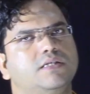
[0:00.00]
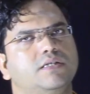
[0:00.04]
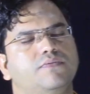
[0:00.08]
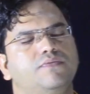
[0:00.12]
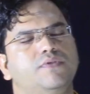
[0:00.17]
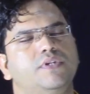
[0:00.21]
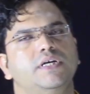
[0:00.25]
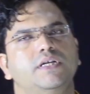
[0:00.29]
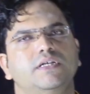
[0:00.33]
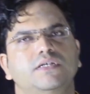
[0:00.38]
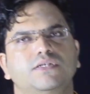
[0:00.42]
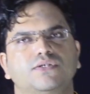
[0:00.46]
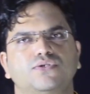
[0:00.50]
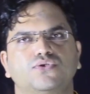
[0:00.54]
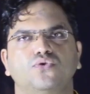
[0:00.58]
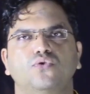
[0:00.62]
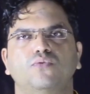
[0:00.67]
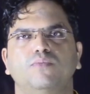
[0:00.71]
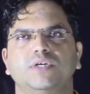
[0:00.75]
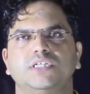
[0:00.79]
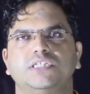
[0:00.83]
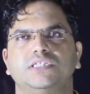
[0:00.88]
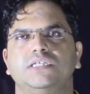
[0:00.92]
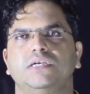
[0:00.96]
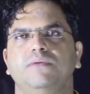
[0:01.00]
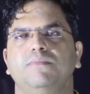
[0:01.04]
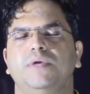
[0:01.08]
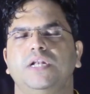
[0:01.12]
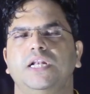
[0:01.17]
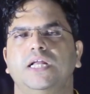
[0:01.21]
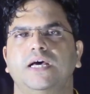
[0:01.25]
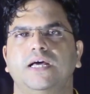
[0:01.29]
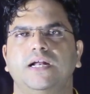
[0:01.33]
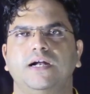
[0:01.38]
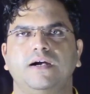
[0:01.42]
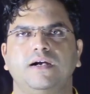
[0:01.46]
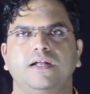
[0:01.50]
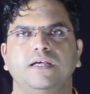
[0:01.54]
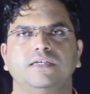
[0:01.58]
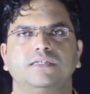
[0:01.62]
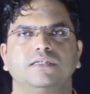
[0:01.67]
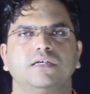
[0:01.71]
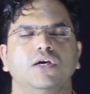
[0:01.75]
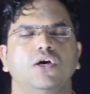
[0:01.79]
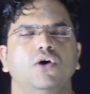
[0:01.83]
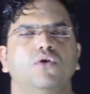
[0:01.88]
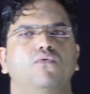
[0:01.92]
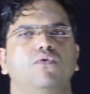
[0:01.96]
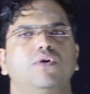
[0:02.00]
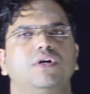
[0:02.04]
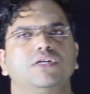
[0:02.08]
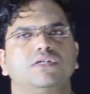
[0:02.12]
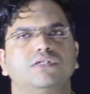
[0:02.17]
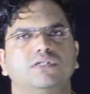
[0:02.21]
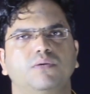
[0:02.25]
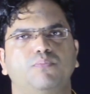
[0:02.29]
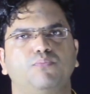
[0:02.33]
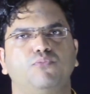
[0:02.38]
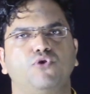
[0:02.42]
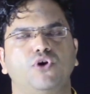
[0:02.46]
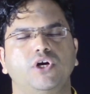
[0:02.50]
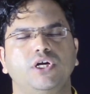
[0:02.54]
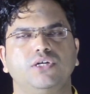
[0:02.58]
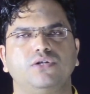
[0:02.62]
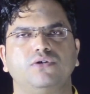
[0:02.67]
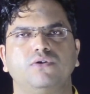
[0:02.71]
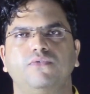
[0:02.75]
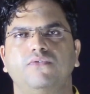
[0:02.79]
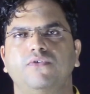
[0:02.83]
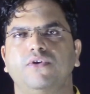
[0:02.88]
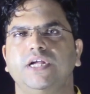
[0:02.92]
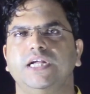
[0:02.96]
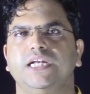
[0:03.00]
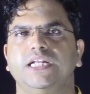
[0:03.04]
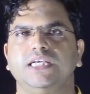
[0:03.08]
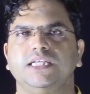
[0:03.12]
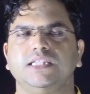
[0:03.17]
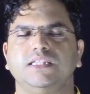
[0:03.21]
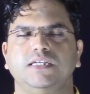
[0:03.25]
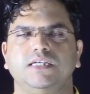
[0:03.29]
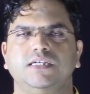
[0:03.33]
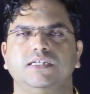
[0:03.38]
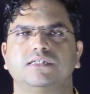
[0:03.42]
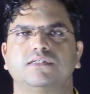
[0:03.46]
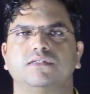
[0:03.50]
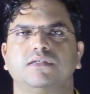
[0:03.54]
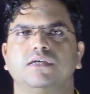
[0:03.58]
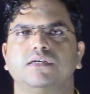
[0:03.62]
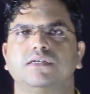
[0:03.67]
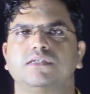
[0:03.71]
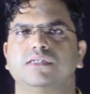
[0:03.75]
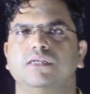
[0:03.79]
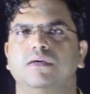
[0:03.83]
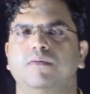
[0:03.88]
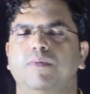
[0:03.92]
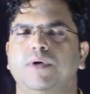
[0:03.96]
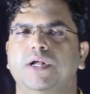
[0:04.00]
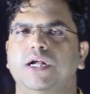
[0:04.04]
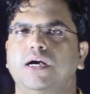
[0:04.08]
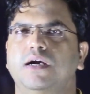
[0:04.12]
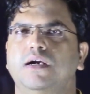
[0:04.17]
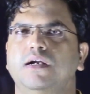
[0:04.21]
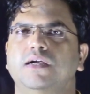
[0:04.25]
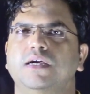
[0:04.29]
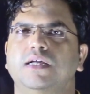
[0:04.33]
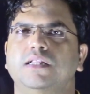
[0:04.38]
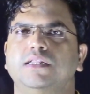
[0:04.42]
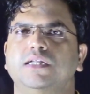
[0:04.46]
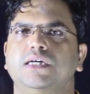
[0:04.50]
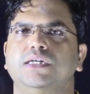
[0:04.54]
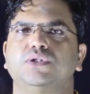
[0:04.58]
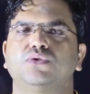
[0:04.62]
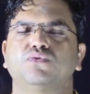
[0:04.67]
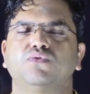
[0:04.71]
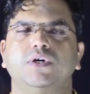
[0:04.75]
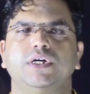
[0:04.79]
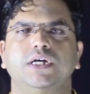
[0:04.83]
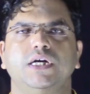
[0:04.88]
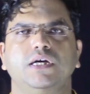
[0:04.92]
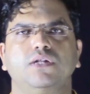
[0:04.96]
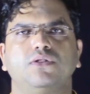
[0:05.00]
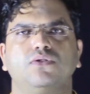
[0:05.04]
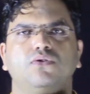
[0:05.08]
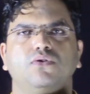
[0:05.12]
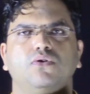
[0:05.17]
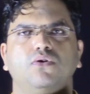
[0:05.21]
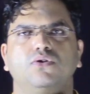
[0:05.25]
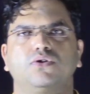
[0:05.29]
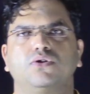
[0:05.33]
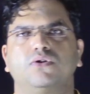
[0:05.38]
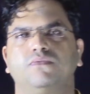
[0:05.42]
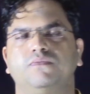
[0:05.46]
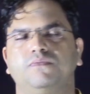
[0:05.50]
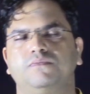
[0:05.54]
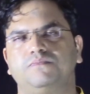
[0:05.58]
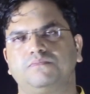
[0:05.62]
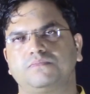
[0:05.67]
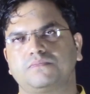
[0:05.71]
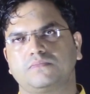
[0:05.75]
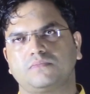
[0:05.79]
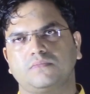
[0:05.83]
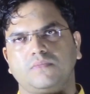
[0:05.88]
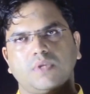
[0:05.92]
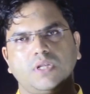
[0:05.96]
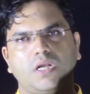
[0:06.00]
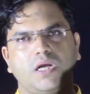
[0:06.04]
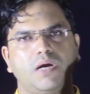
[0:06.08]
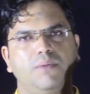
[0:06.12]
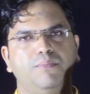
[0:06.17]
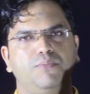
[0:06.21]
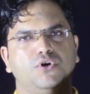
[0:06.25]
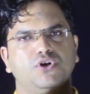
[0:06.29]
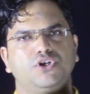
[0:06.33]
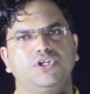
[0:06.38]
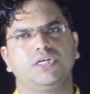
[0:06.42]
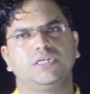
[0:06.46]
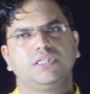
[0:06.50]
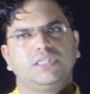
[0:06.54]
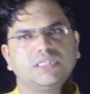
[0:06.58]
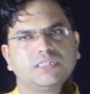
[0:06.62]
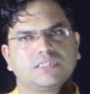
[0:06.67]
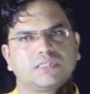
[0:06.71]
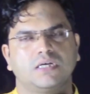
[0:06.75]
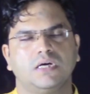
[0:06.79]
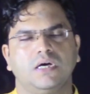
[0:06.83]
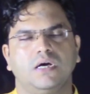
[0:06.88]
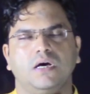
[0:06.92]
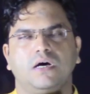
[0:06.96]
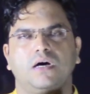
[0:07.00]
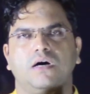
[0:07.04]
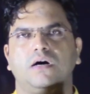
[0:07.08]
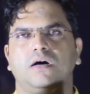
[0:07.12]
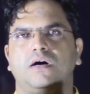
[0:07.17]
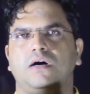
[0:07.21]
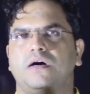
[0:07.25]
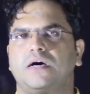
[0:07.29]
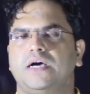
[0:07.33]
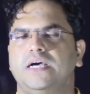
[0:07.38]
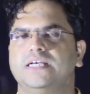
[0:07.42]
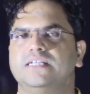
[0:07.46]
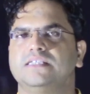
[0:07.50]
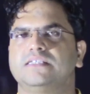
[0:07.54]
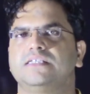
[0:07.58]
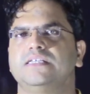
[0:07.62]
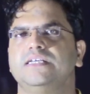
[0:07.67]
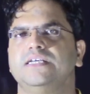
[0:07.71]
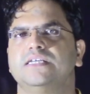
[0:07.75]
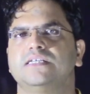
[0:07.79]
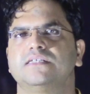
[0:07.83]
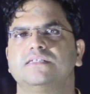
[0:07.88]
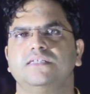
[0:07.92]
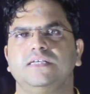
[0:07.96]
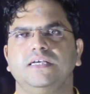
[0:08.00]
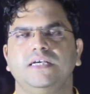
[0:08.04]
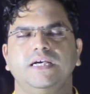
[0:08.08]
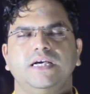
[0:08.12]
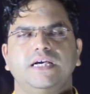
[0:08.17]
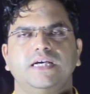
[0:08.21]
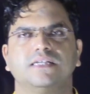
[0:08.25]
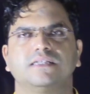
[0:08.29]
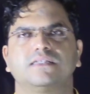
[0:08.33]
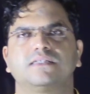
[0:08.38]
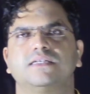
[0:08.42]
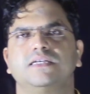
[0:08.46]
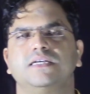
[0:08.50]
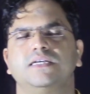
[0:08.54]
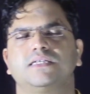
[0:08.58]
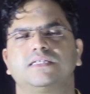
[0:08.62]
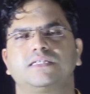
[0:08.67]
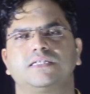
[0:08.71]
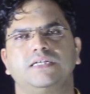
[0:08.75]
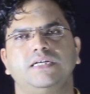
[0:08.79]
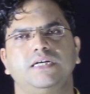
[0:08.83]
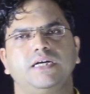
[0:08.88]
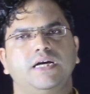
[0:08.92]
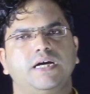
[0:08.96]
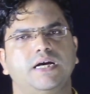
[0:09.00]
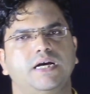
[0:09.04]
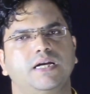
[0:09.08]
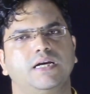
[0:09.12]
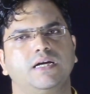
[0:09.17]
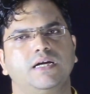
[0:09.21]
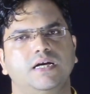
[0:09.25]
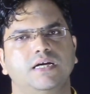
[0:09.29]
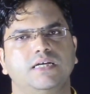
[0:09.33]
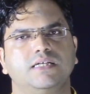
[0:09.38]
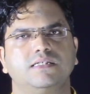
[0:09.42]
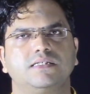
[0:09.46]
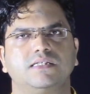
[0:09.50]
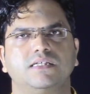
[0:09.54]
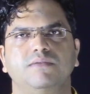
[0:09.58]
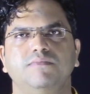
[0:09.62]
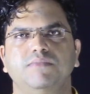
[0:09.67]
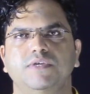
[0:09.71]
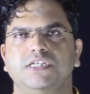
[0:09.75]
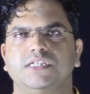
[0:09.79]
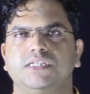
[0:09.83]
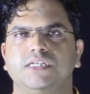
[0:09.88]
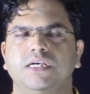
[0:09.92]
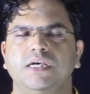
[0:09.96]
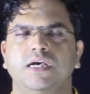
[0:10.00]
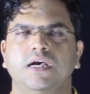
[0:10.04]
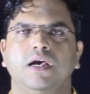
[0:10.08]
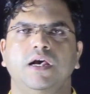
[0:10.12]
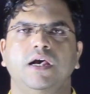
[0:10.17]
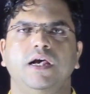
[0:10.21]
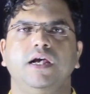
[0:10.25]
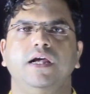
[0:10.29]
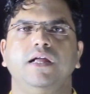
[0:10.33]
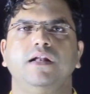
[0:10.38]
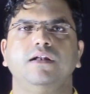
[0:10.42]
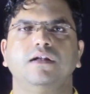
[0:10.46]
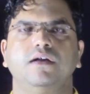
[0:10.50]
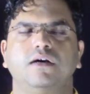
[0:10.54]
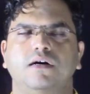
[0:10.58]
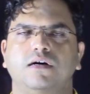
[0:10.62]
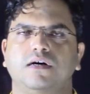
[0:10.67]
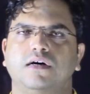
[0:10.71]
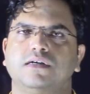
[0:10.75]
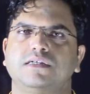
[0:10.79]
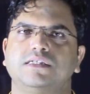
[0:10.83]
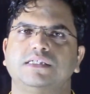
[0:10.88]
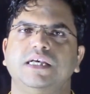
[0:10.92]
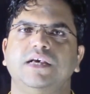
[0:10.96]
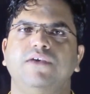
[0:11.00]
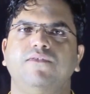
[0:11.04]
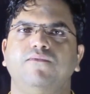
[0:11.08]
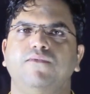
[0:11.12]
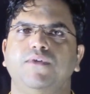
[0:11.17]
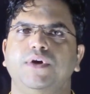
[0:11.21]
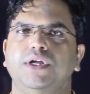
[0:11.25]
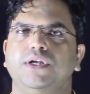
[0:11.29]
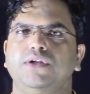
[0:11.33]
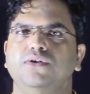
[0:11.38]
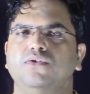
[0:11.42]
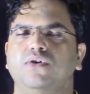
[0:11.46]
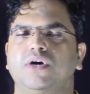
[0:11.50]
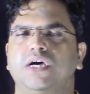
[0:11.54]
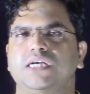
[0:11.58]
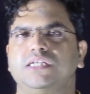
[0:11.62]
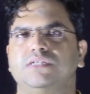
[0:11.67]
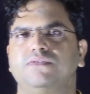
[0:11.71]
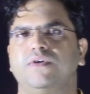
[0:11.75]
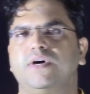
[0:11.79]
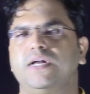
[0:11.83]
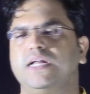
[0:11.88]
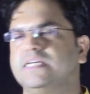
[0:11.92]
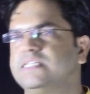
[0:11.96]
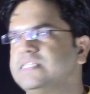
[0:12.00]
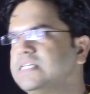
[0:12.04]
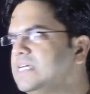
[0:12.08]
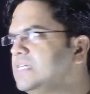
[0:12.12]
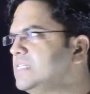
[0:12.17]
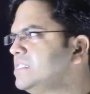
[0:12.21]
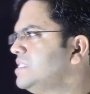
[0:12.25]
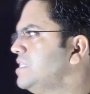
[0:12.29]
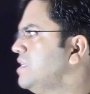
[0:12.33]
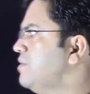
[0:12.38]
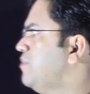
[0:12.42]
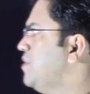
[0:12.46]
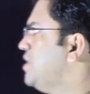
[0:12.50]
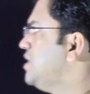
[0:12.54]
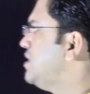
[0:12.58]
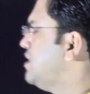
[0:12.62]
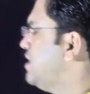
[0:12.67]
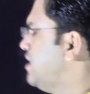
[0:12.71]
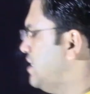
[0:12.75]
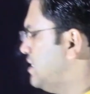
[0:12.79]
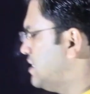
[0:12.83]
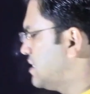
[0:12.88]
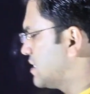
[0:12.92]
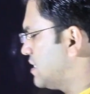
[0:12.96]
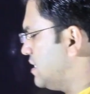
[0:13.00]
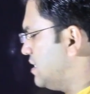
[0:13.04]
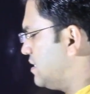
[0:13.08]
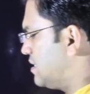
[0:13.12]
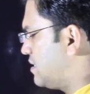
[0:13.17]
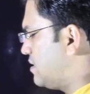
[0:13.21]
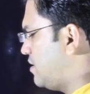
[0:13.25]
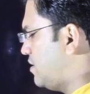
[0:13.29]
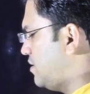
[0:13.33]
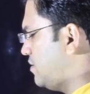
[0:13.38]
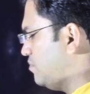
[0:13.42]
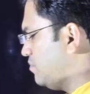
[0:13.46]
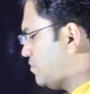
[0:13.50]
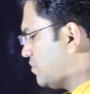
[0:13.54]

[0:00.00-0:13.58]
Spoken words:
if there is so much similarities, what is the point of reading these things separately? And that's why I thought of putting this NCSC, NCST and NCBC in a same video. As far as NCBC is concerned,